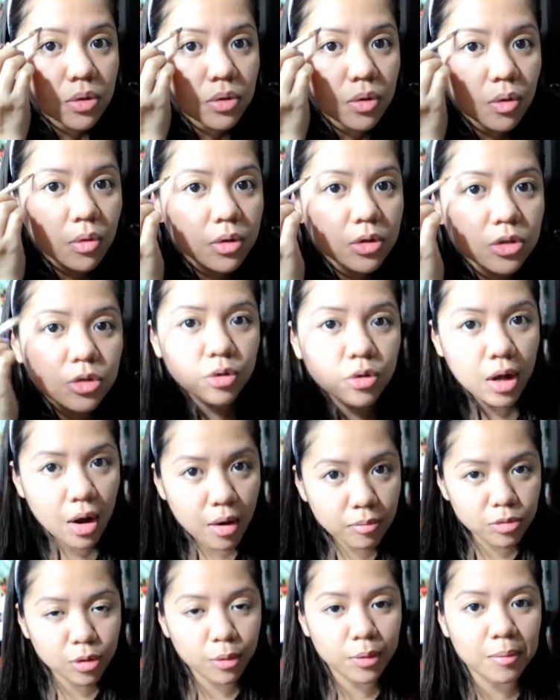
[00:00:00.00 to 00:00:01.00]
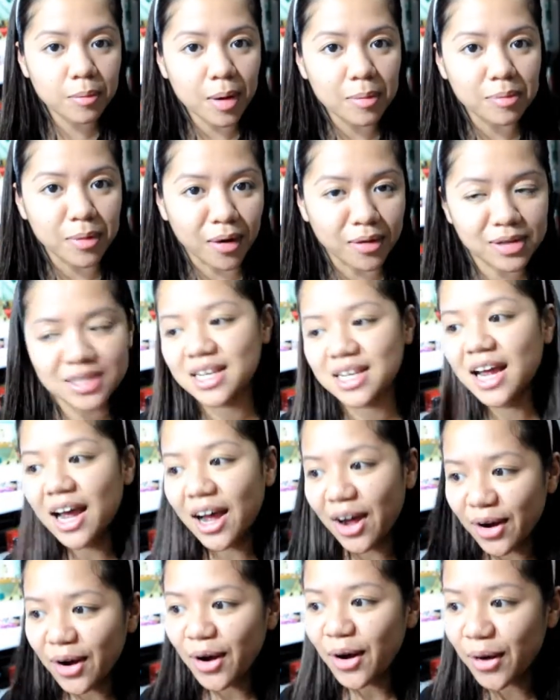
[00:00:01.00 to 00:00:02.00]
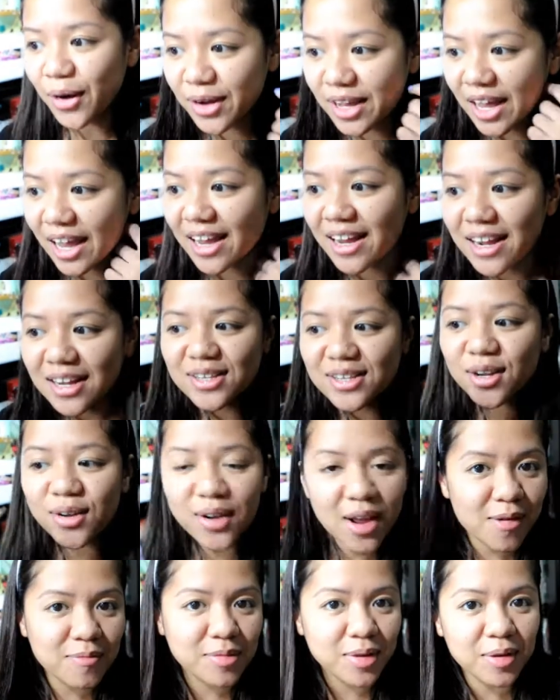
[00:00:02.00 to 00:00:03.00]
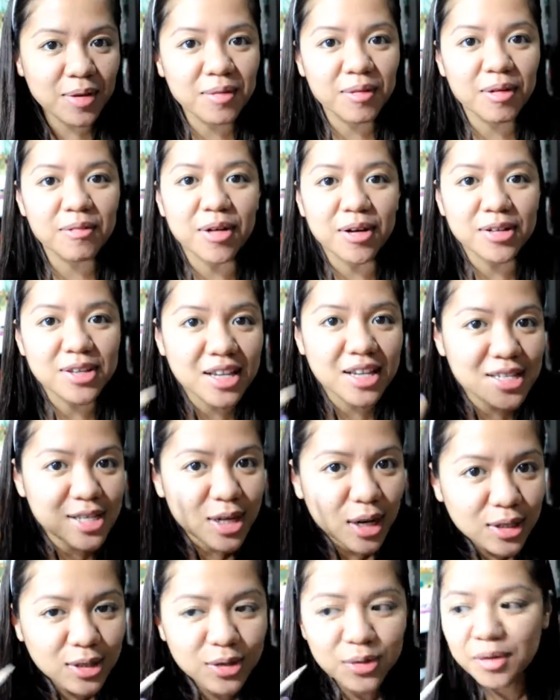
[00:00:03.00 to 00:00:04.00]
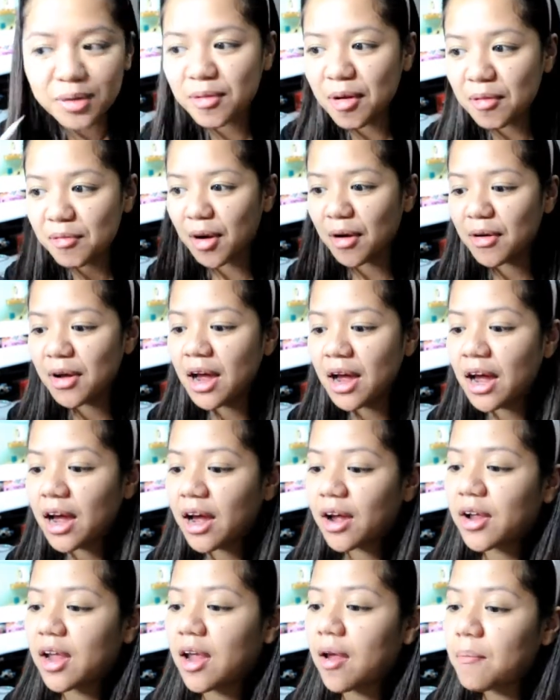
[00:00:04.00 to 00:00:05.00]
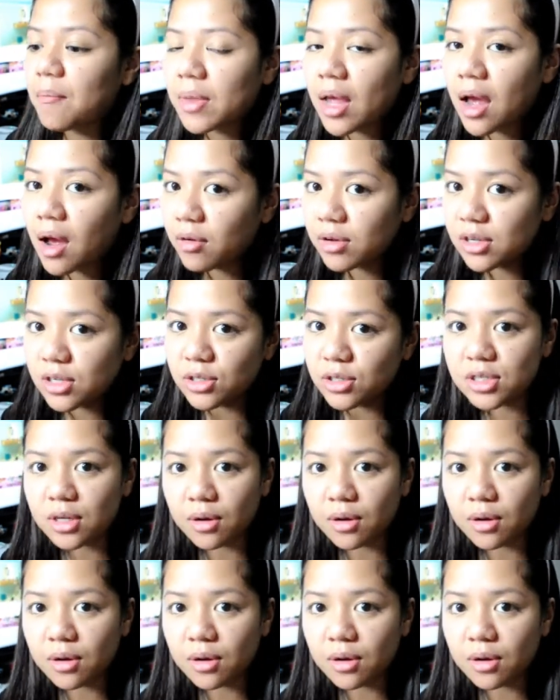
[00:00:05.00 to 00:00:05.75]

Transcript: So now I'm doing my brows. Okay, so now I'm doing my brows. Let's start doing my brow. Okay, I would